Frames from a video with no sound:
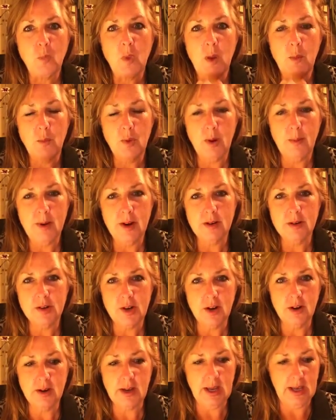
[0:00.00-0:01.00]
Premier
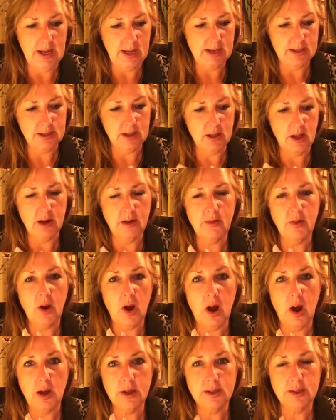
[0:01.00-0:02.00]
Starter Kit has a lot of
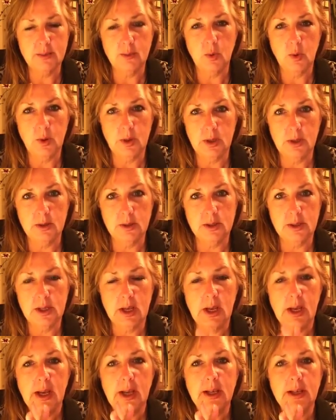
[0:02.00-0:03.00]
awesome oils
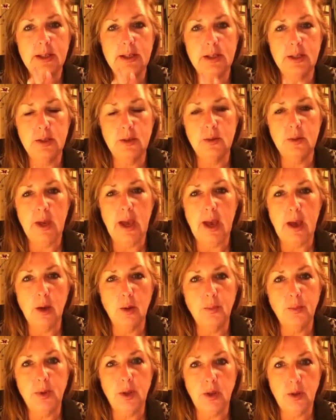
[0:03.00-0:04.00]
to
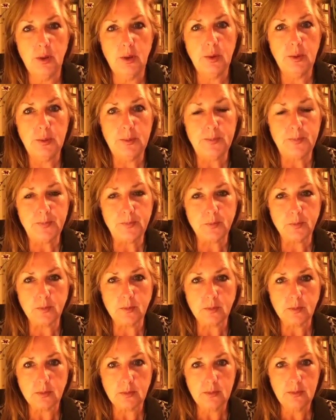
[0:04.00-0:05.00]
help you
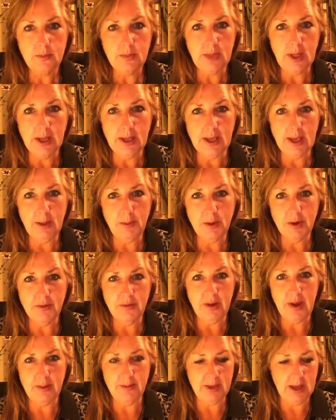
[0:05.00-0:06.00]
keep your
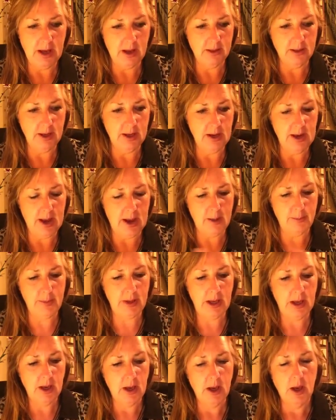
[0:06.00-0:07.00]
family healthy and
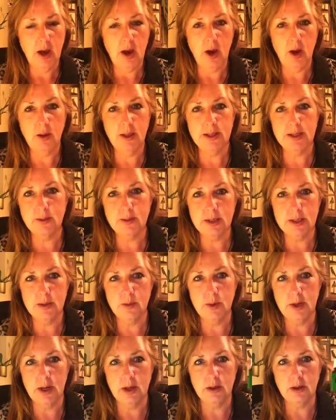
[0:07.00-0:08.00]
happy. Oh, this was the
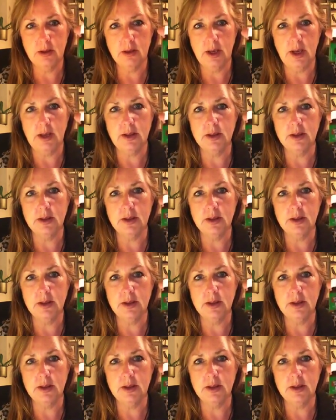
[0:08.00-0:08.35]
one other thing.